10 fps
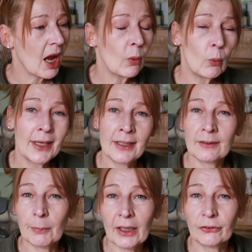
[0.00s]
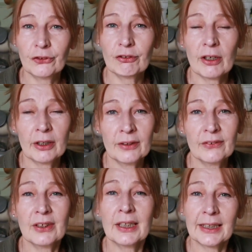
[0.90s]
And when it's
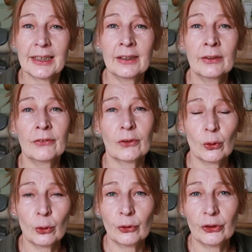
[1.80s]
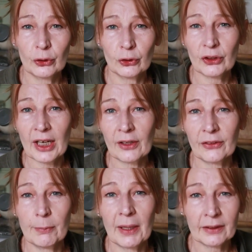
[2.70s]
pasteurised, it kills all the good
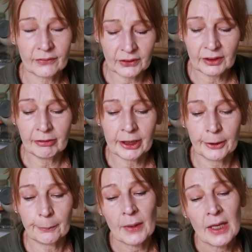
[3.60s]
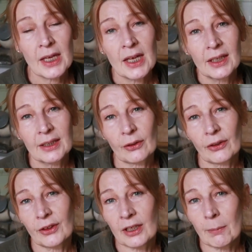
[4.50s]
healthy bacteria. Now the
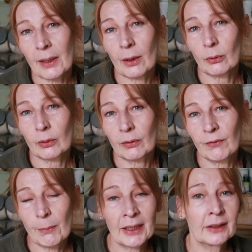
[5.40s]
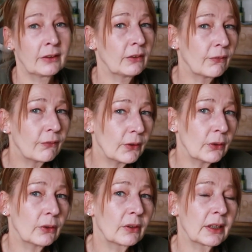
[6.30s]
thing about fermented
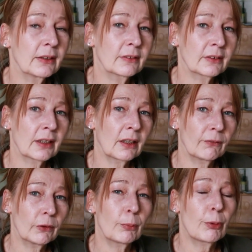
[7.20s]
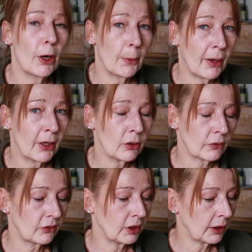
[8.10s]
food is that they're full of
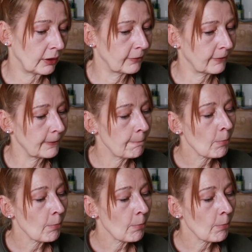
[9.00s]
probiotics.